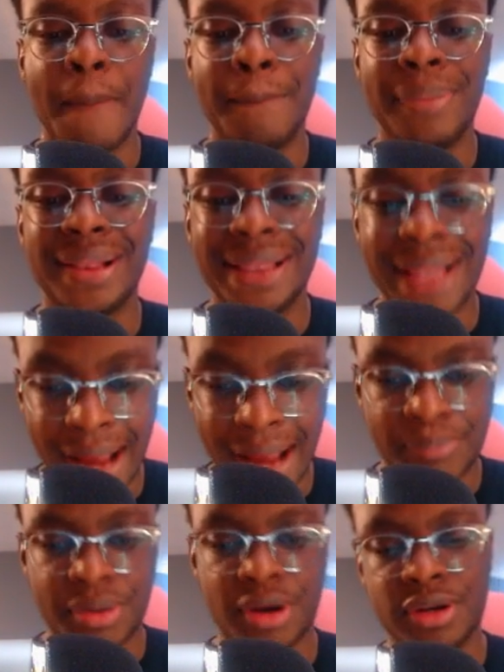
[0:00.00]

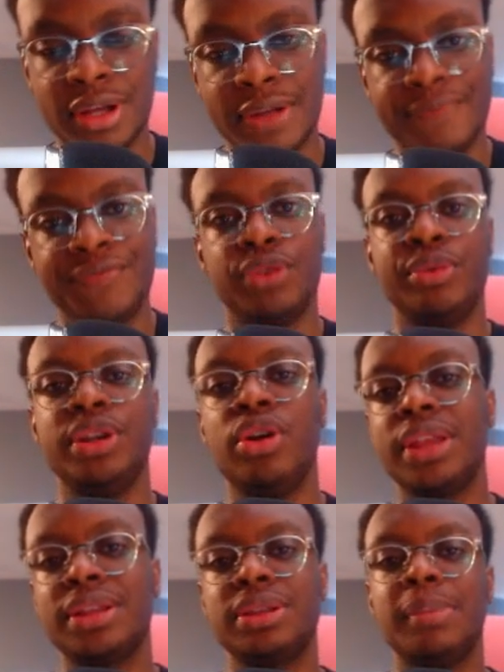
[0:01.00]
Blackbird. So we know
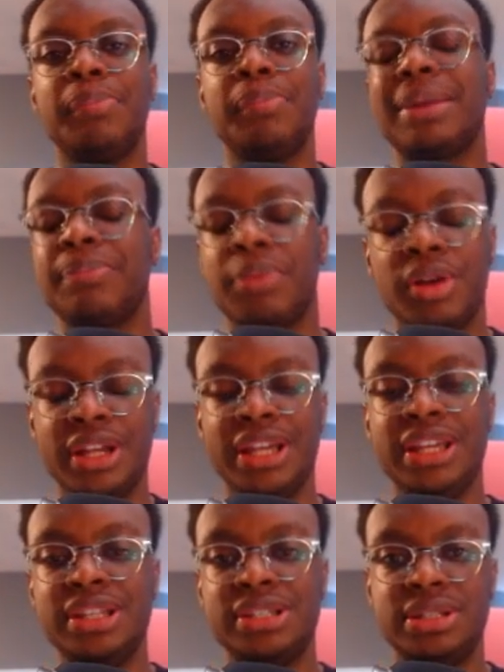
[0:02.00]
that the Blackbird,
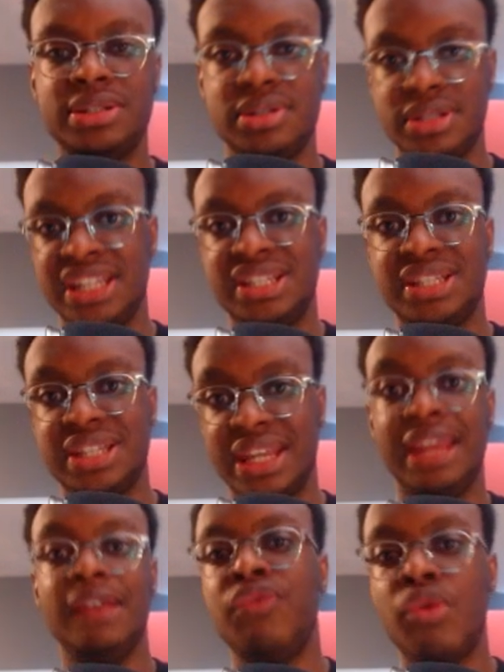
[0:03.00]
he's this
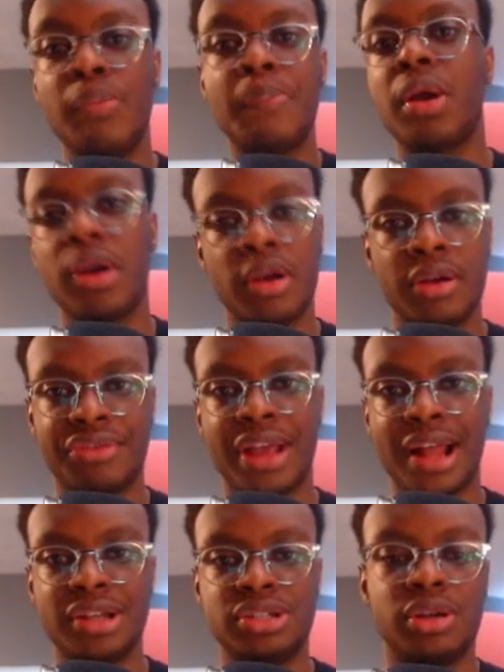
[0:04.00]
evil bird of
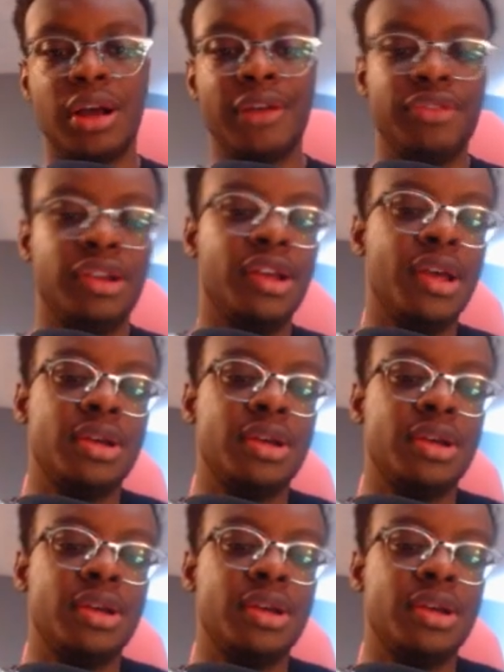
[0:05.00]
catastrophe.